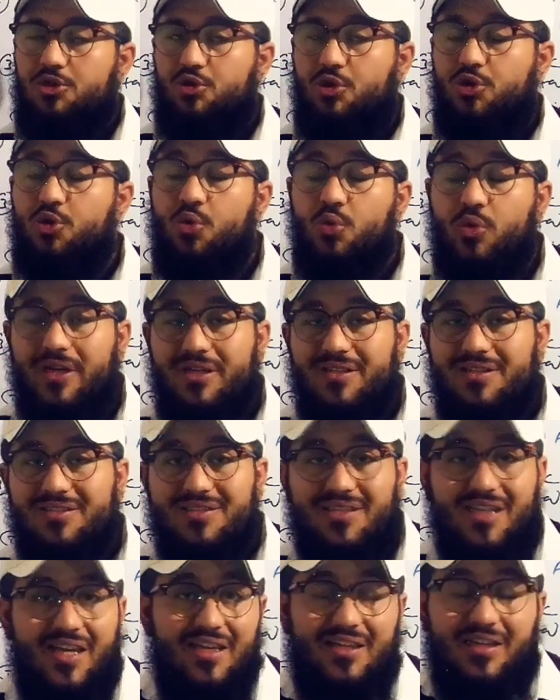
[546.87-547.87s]
So you can
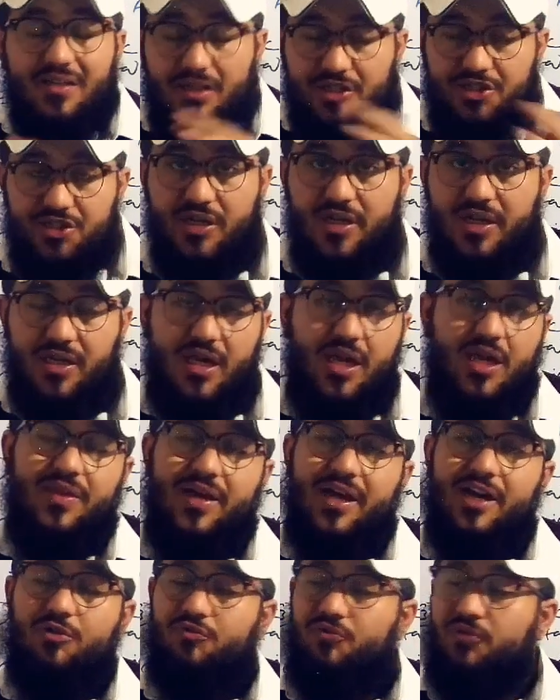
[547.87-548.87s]
see in a nutshell
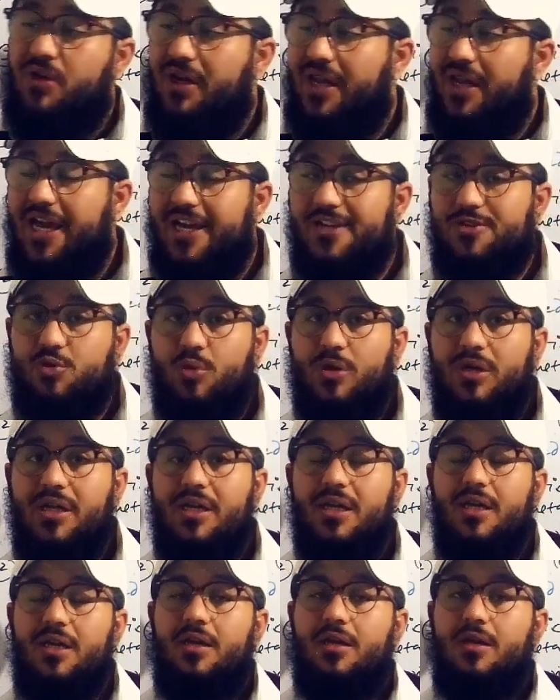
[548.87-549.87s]
again that we are
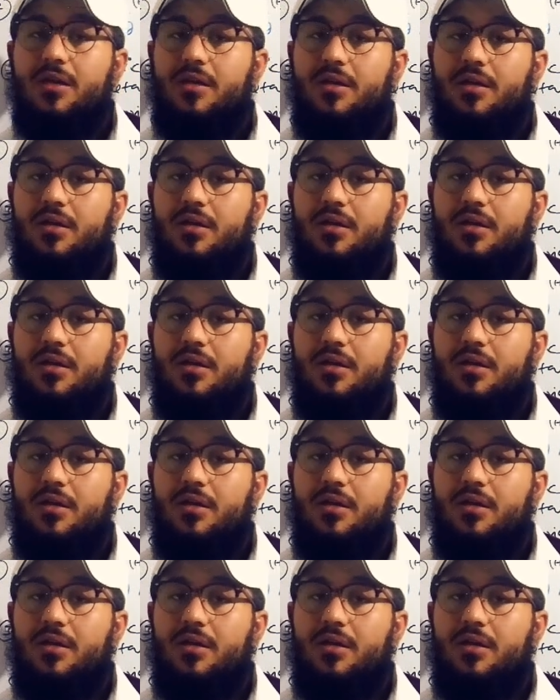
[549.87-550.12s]
actually